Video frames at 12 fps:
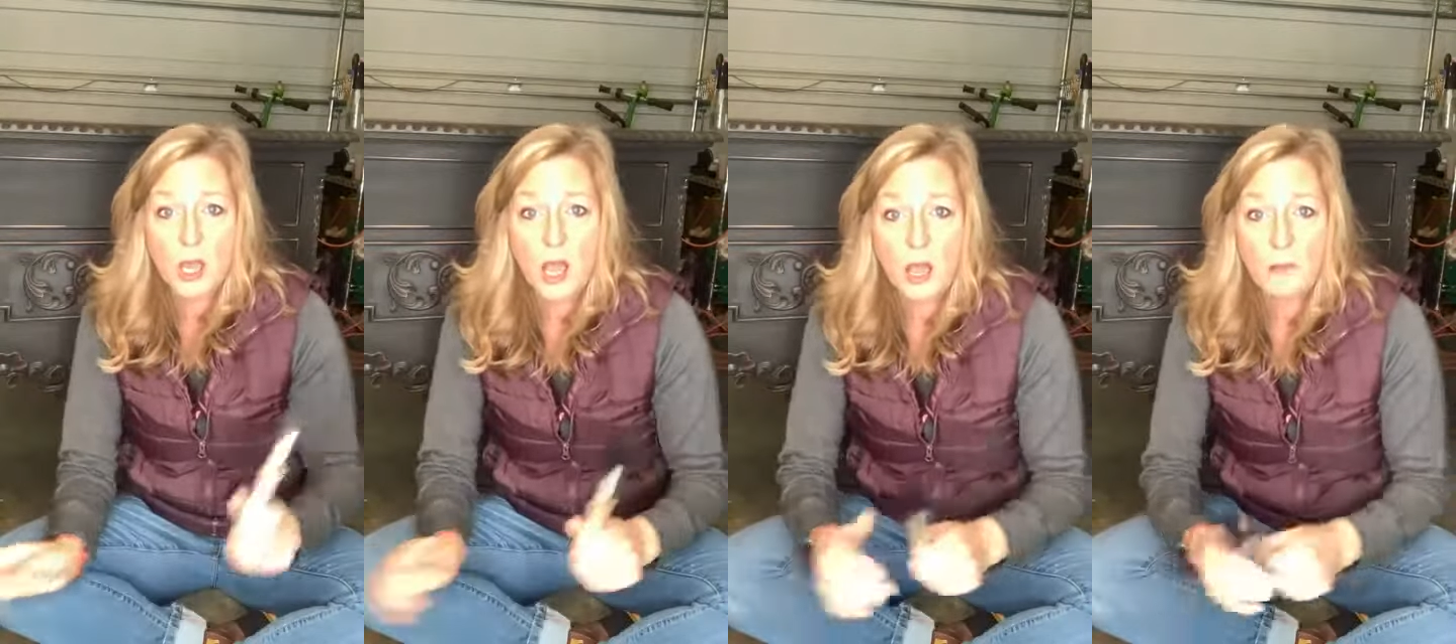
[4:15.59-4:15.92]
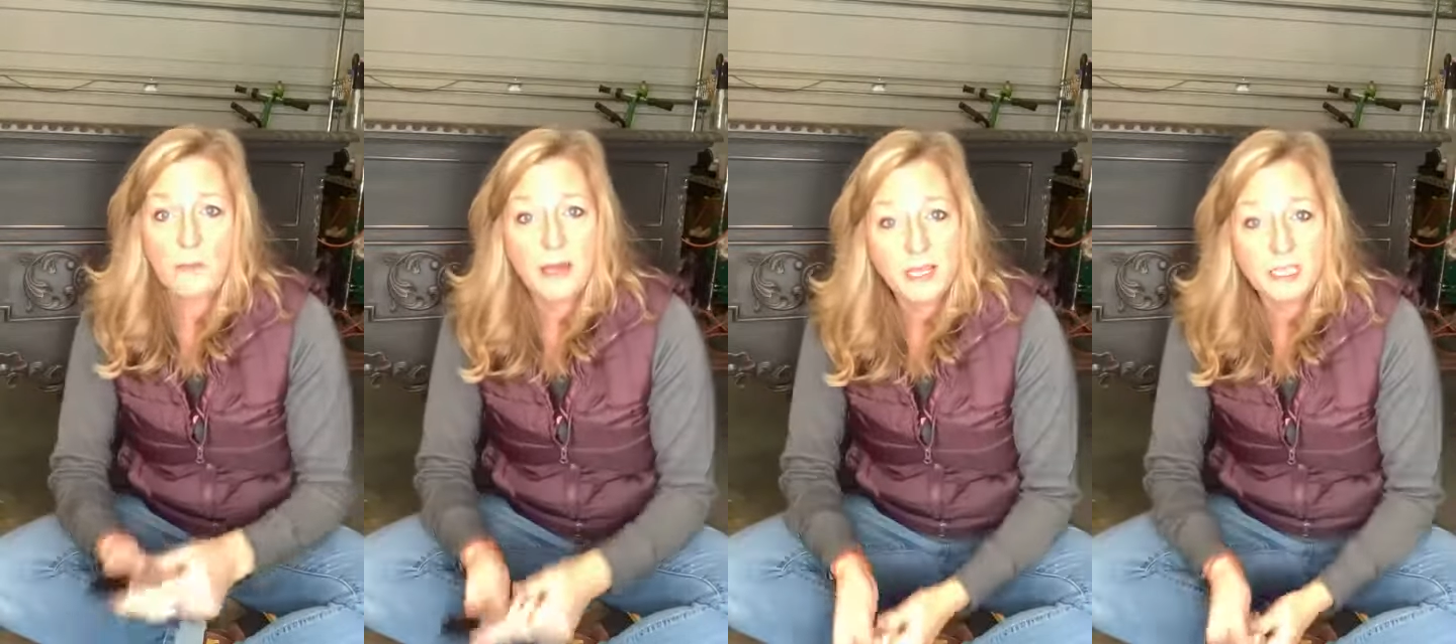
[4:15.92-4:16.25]

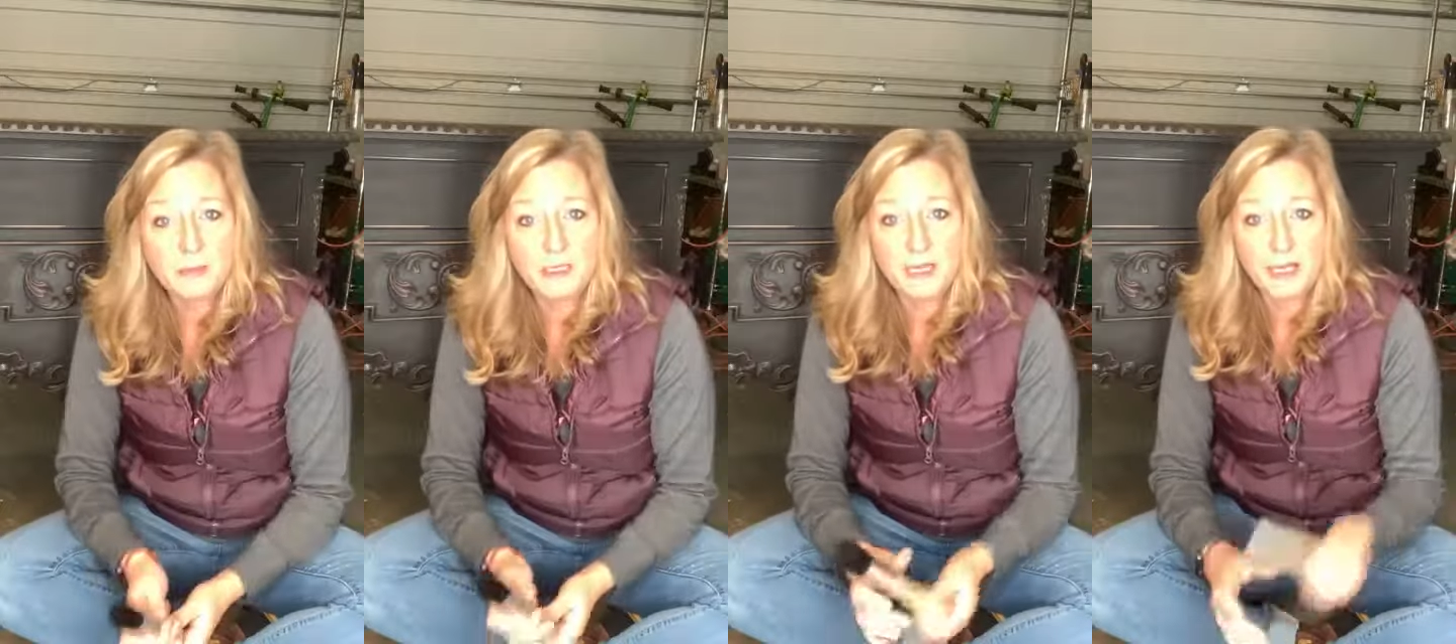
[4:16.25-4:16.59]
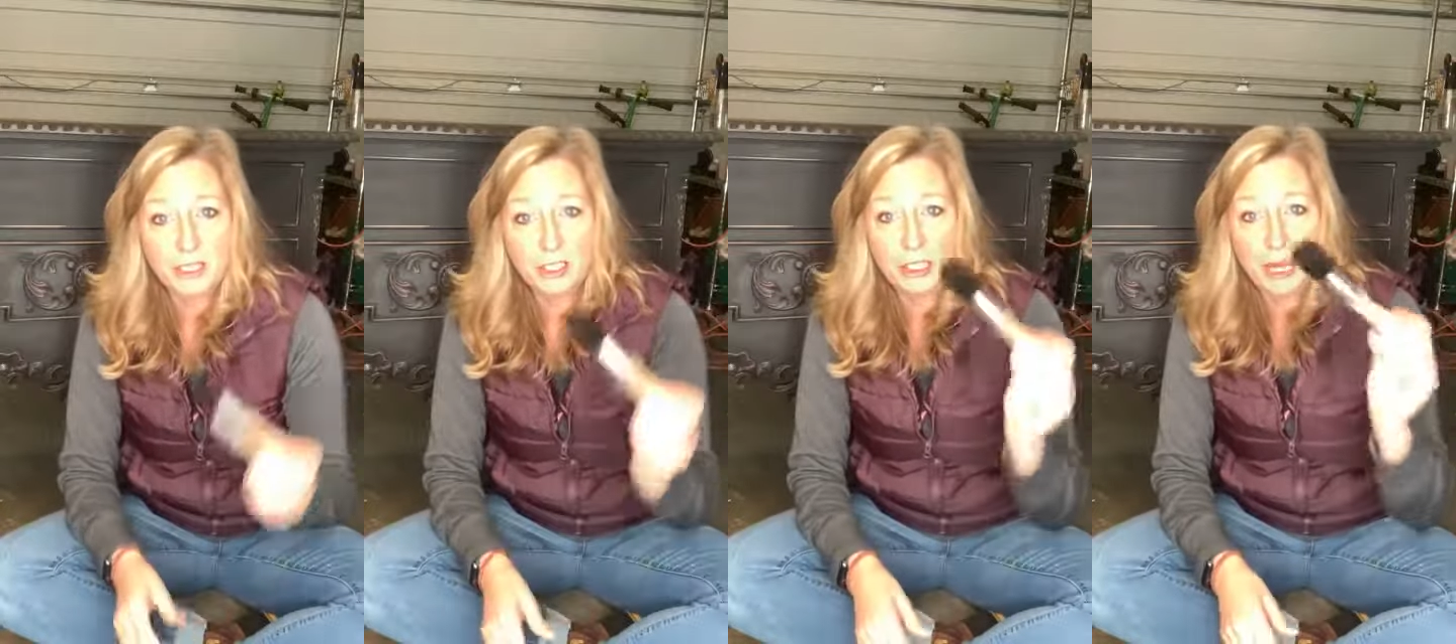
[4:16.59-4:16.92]
my husband
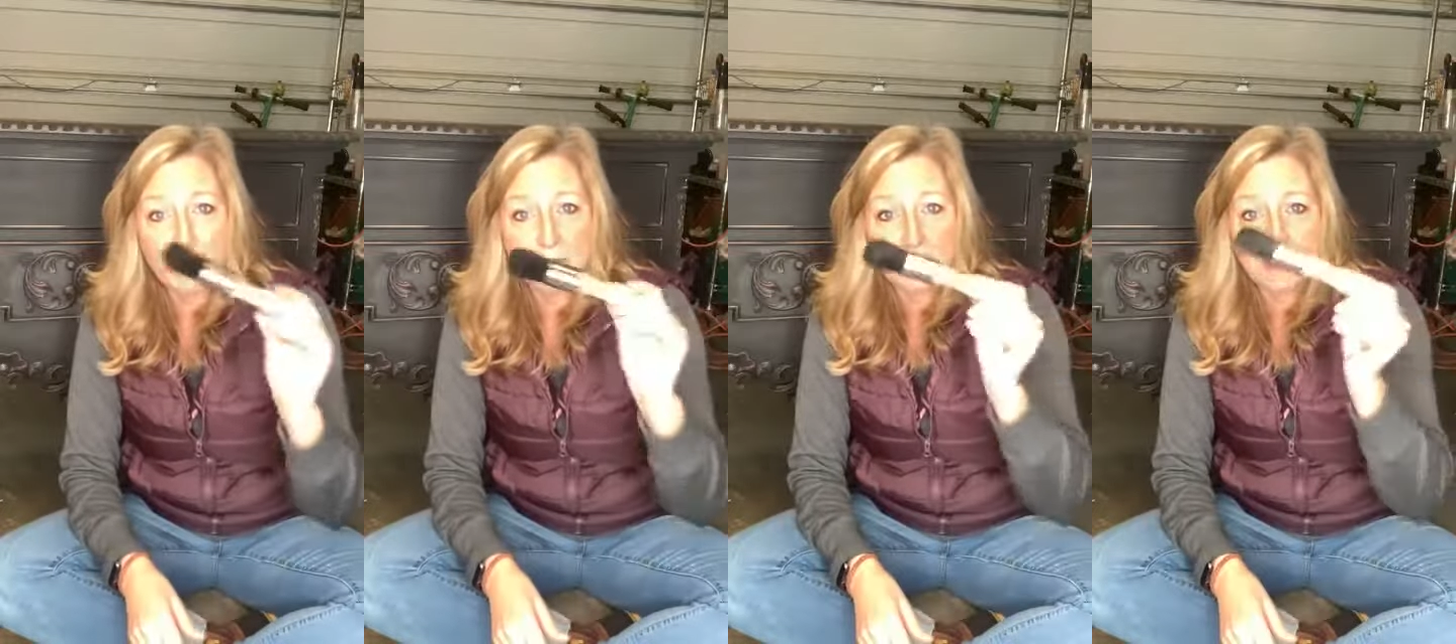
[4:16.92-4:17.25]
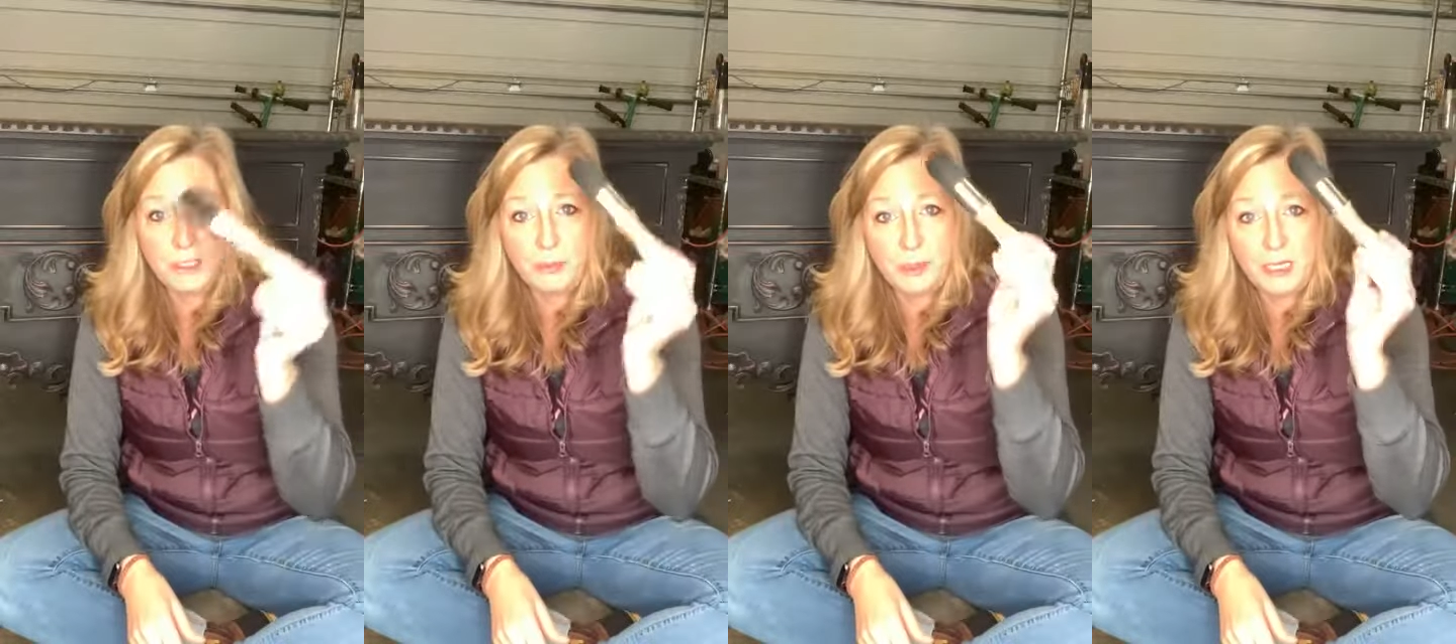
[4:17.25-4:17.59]
actually got this
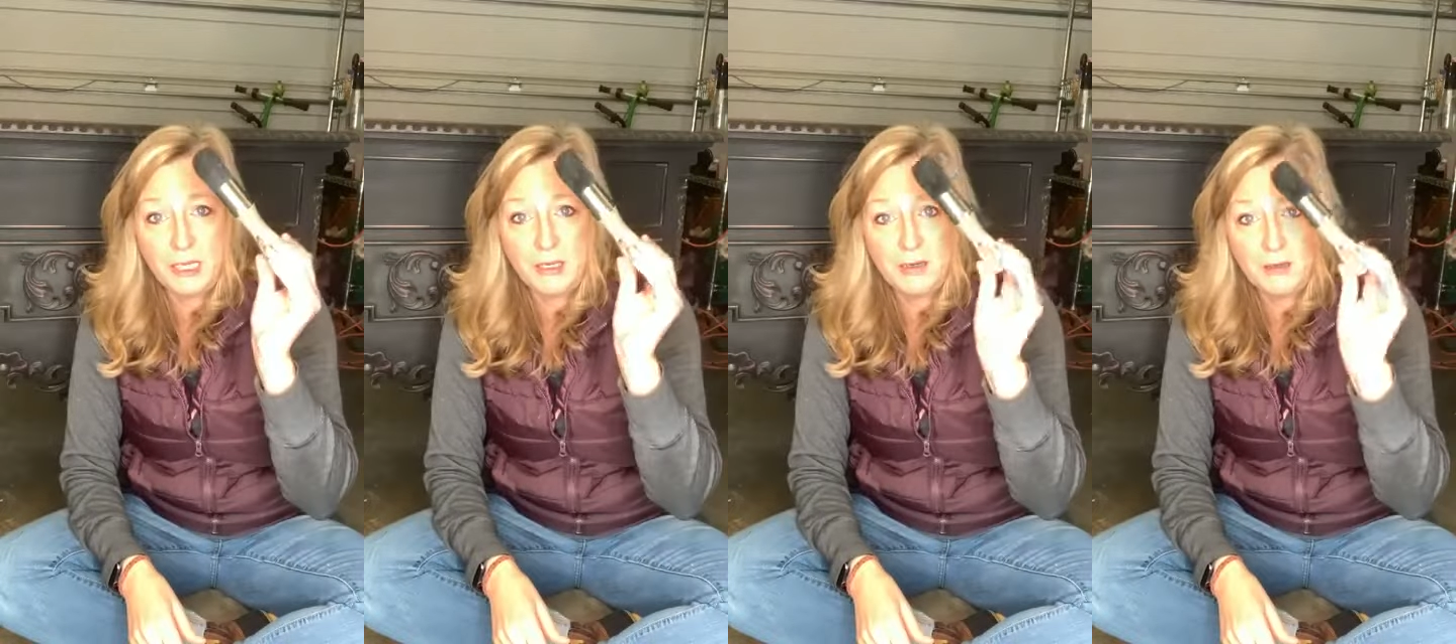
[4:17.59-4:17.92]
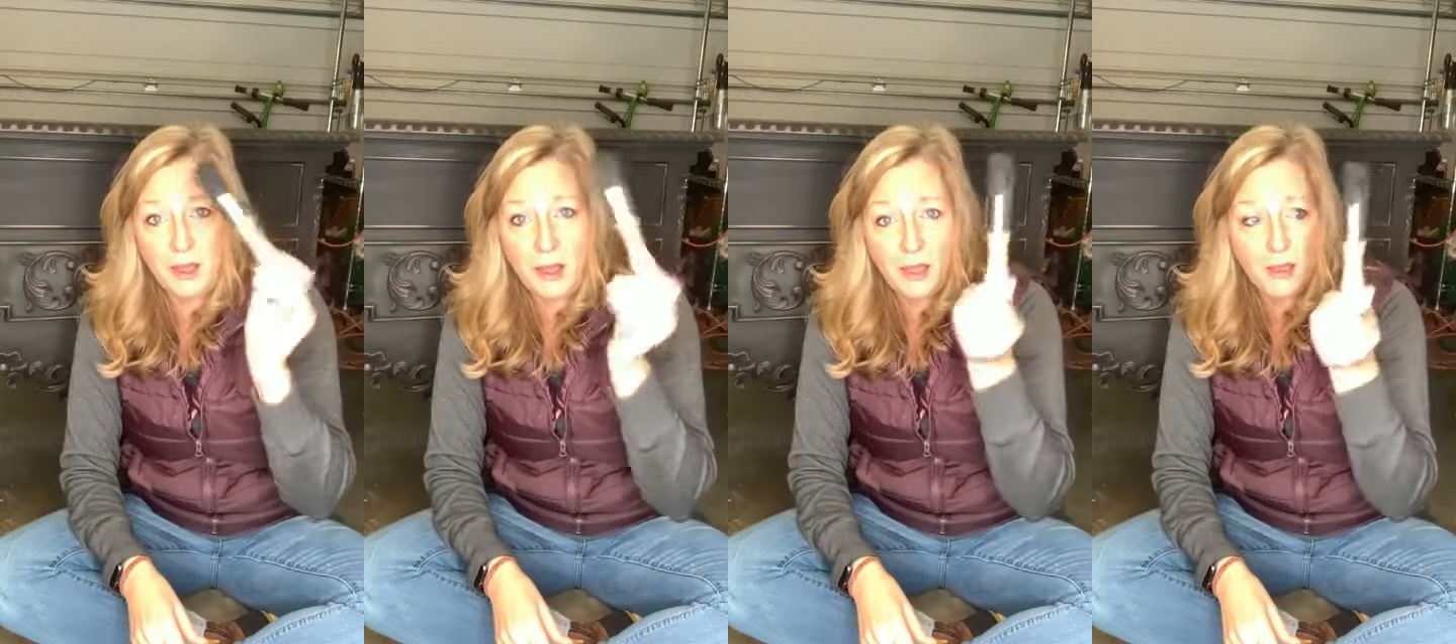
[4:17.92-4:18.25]
little bitty